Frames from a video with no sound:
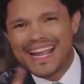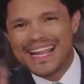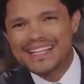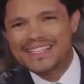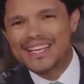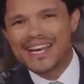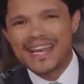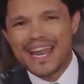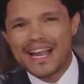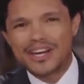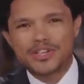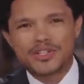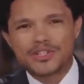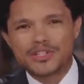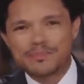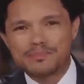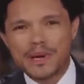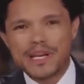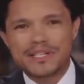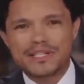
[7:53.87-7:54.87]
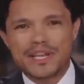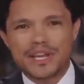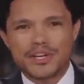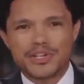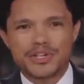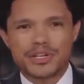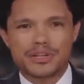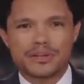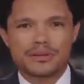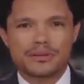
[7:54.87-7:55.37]
international space
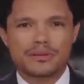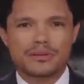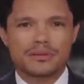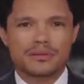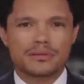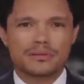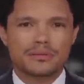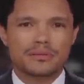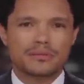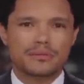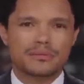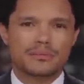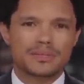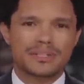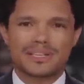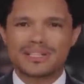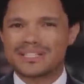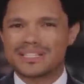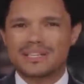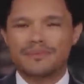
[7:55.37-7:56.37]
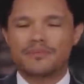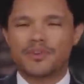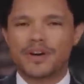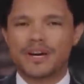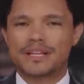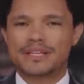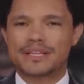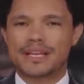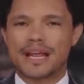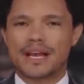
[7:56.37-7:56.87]
station when it doesn't seem very
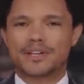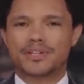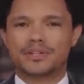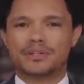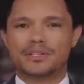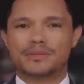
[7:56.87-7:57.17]
international.